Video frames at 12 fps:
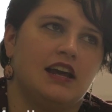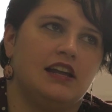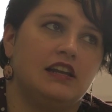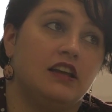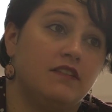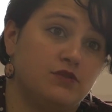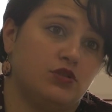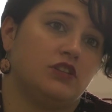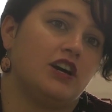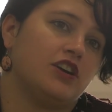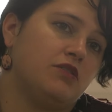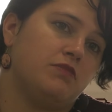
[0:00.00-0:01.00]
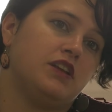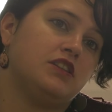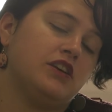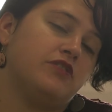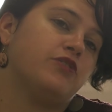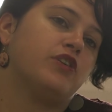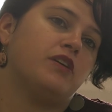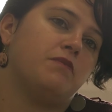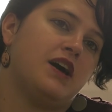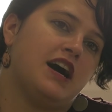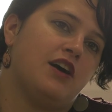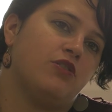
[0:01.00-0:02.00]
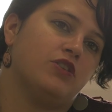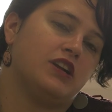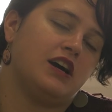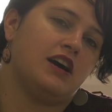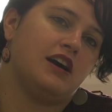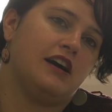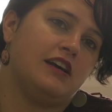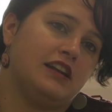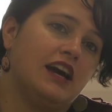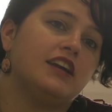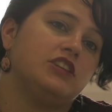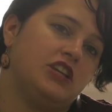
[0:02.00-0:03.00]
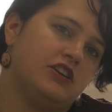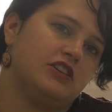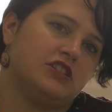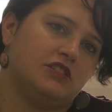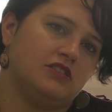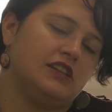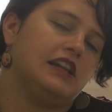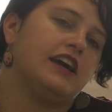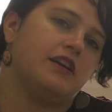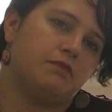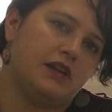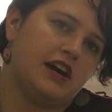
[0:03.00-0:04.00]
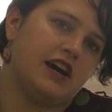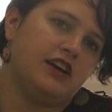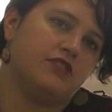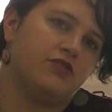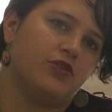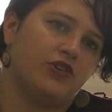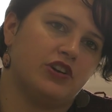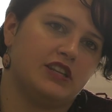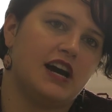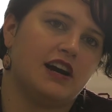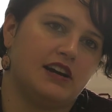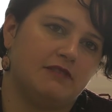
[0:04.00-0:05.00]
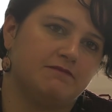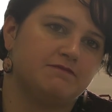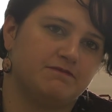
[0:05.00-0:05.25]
I lived undocumented for about 9 years until I applied for DACA.